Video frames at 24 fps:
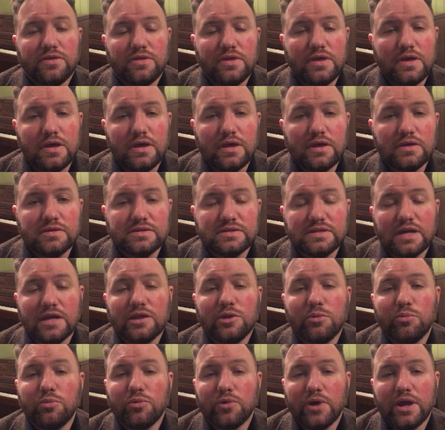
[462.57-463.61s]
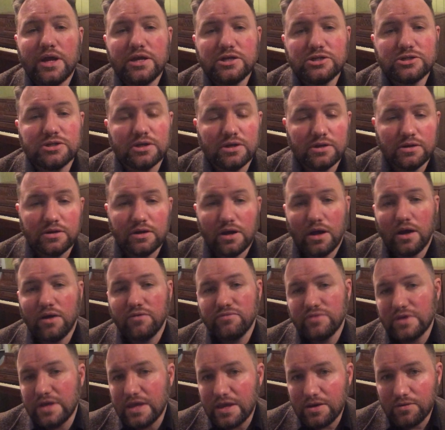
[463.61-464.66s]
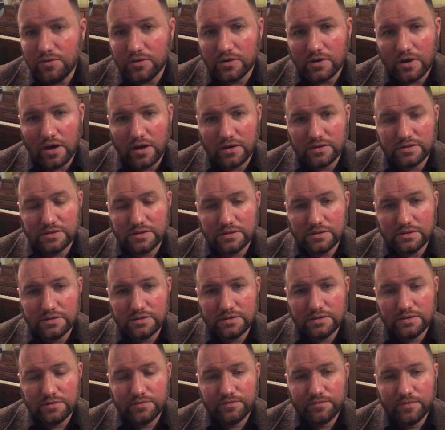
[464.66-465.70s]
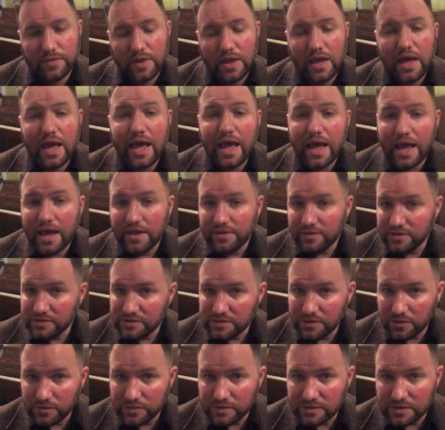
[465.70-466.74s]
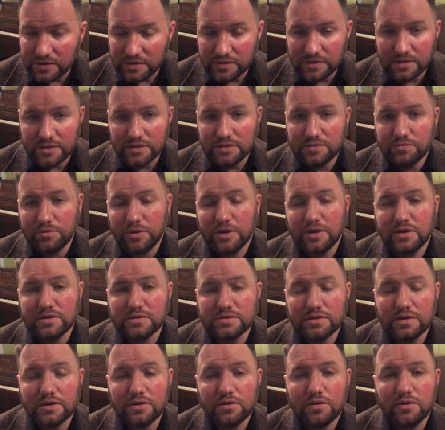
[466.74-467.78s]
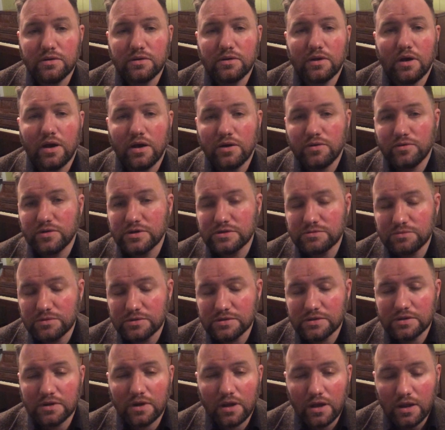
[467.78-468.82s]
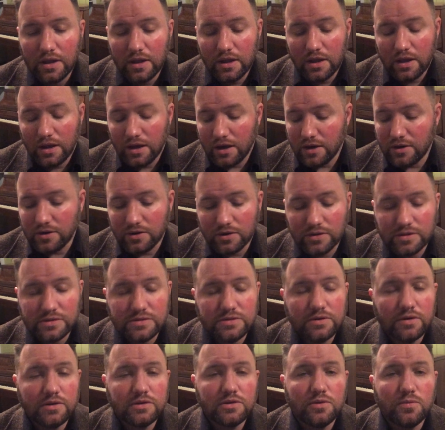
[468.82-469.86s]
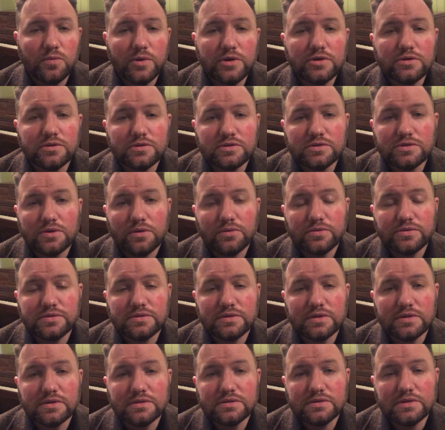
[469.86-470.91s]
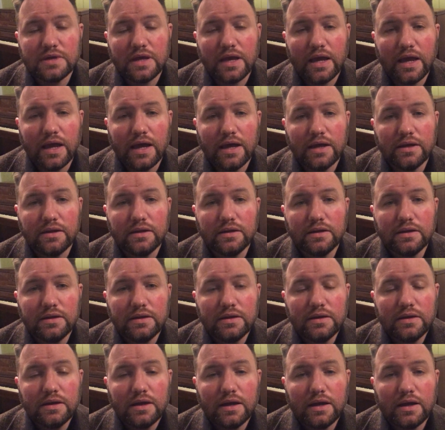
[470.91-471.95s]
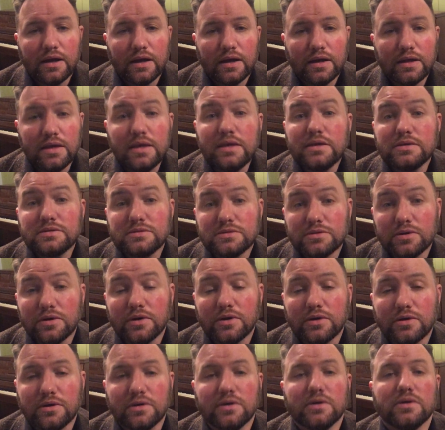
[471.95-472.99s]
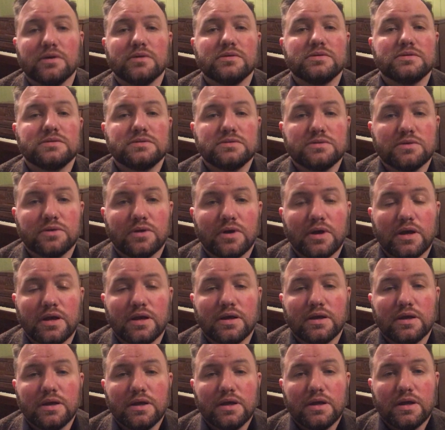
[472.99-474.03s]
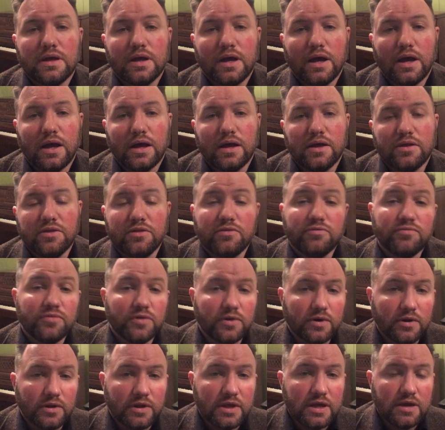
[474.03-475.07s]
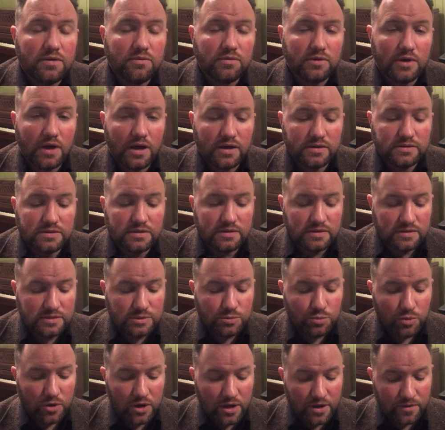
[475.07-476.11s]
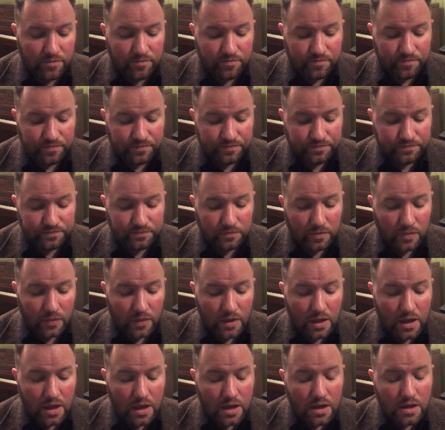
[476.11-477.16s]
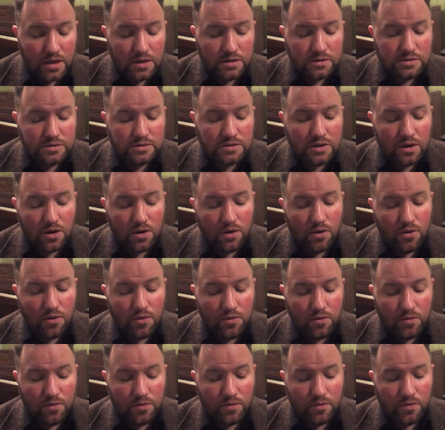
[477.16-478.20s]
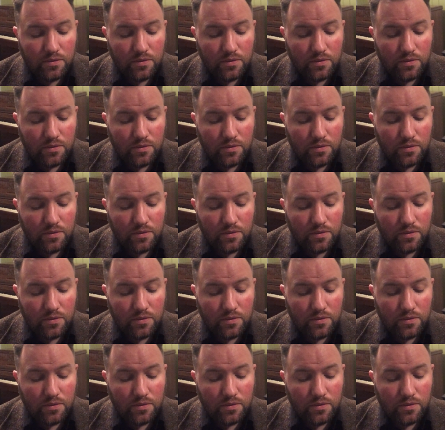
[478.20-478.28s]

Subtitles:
the celebration of the equinoxes and the solstices, because the Christmas occurs during the winter solstice and Easter occurs during the vernal equinox in the spring. So